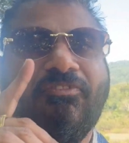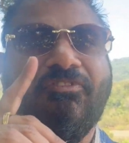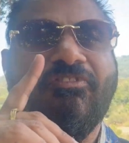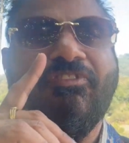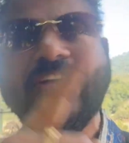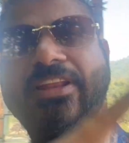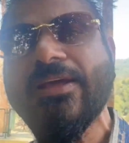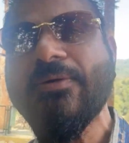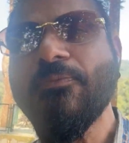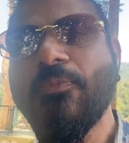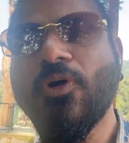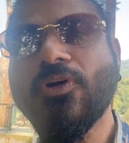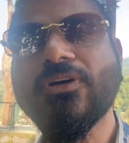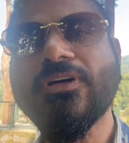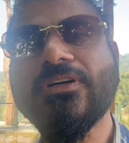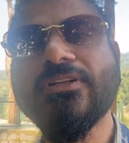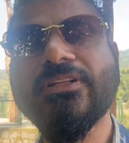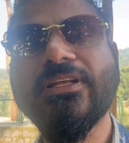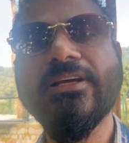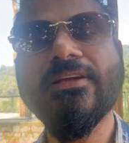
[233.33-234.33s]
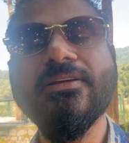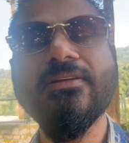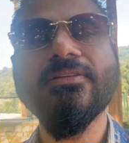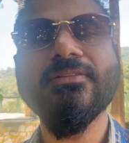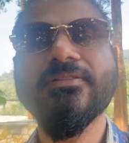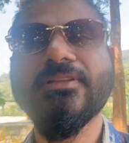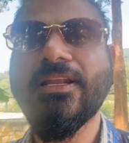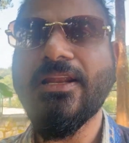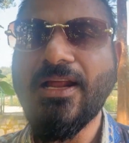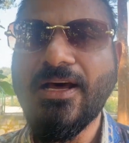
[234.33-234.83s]
Very important thing.
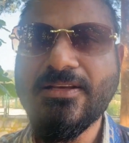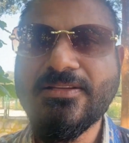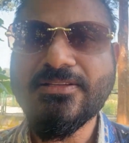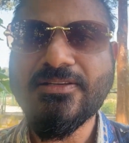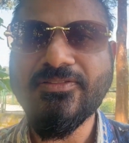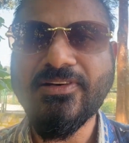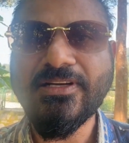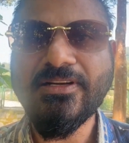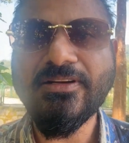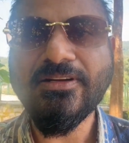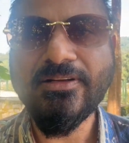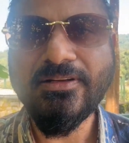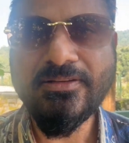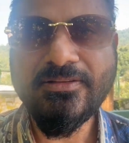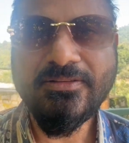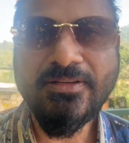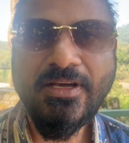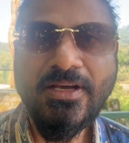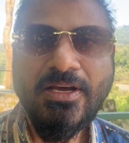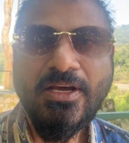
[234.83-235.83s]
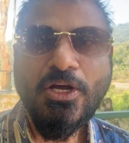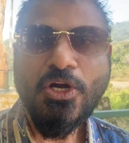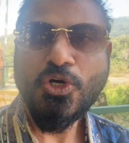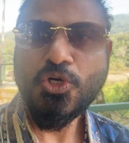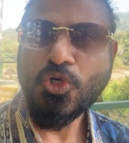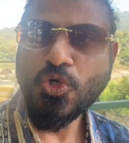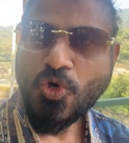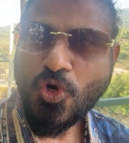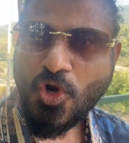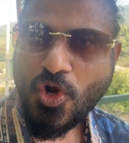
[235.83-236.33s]
The last one is
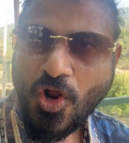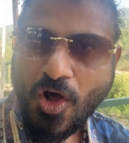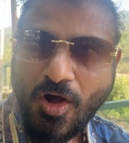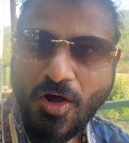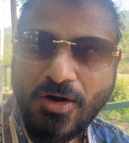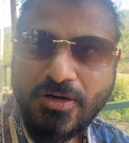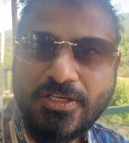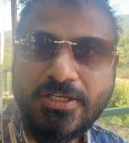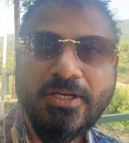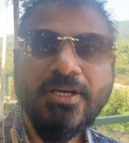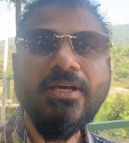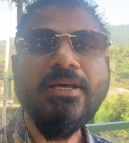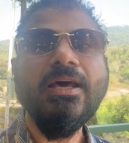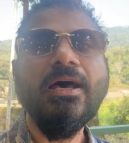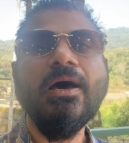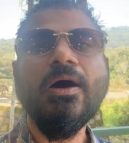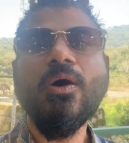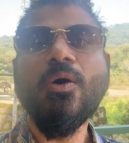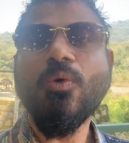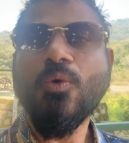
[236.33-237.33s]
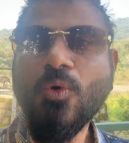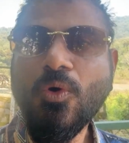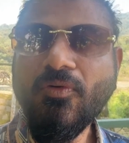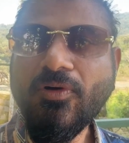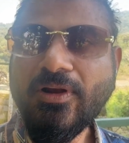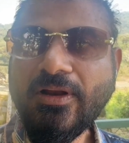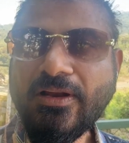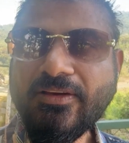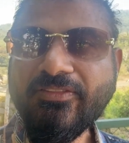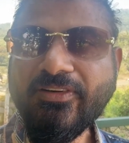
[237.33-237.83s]
do not
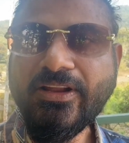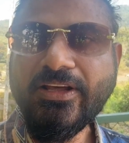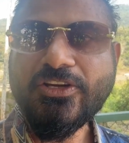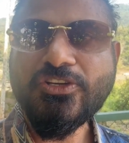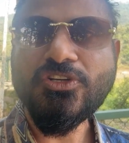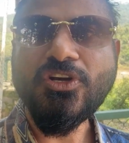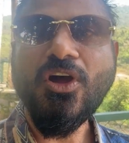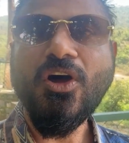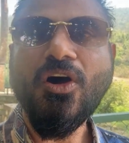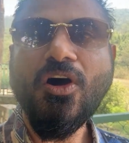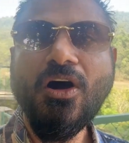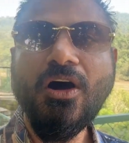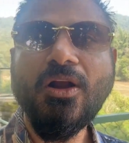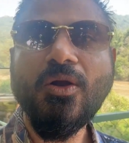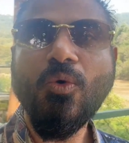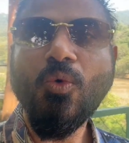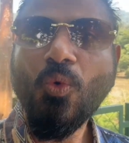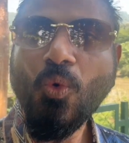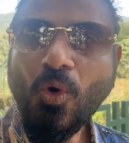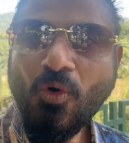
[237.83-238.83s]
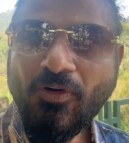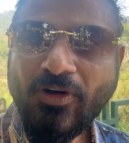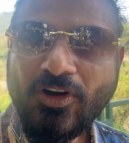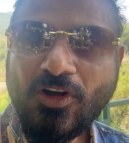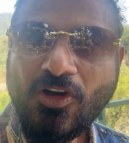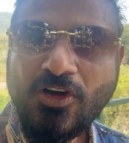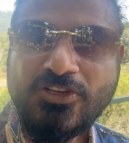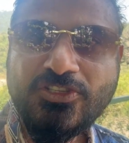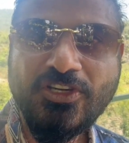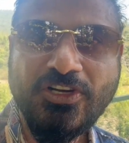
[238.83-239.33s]
over leverage or over
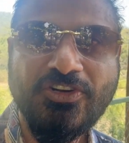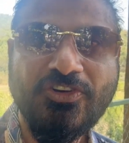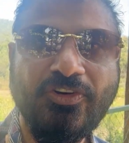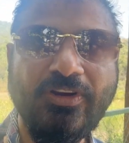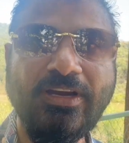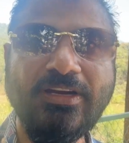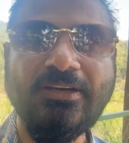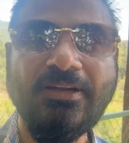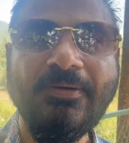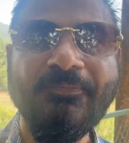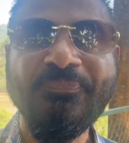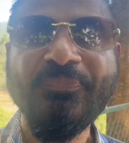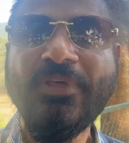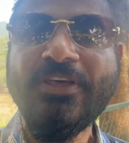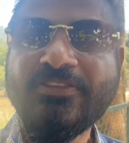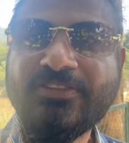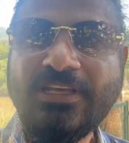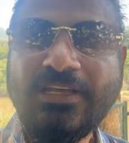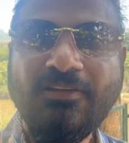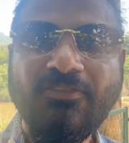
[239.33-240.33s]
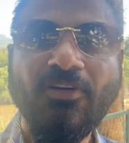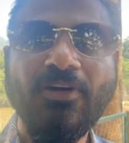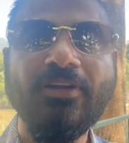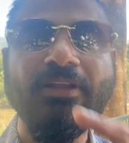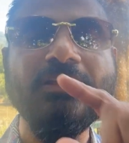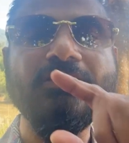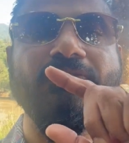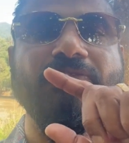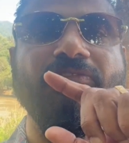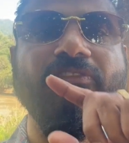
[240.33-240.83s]
concentrate. Silver
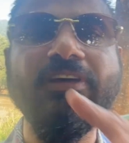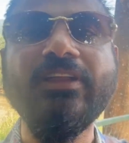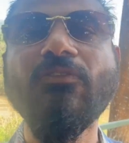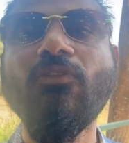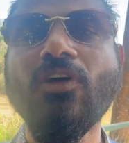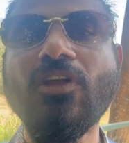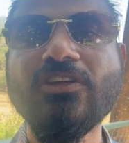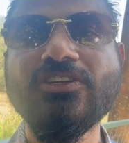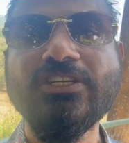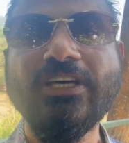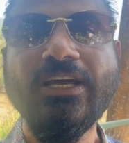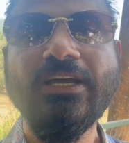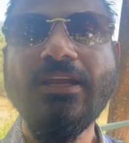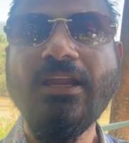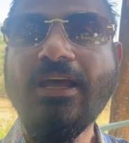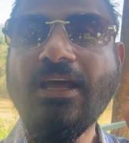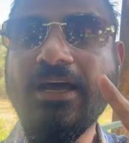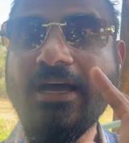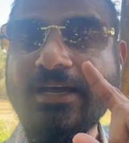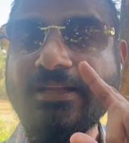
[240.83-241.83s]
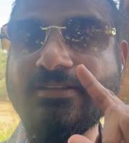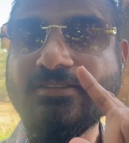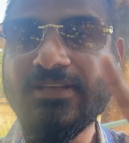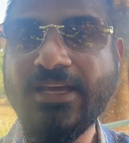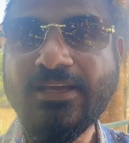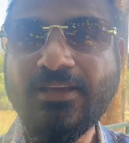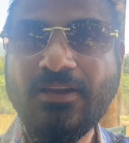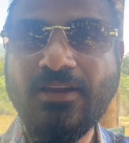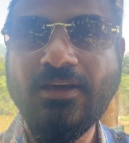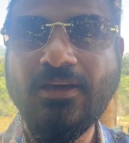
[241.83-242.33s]
is very volatile and
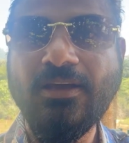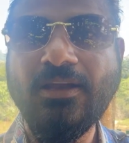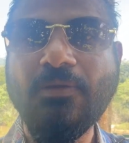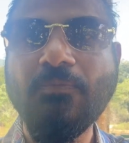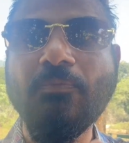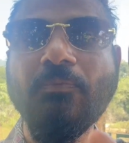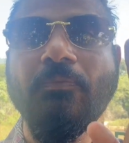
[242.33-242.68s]
cyclical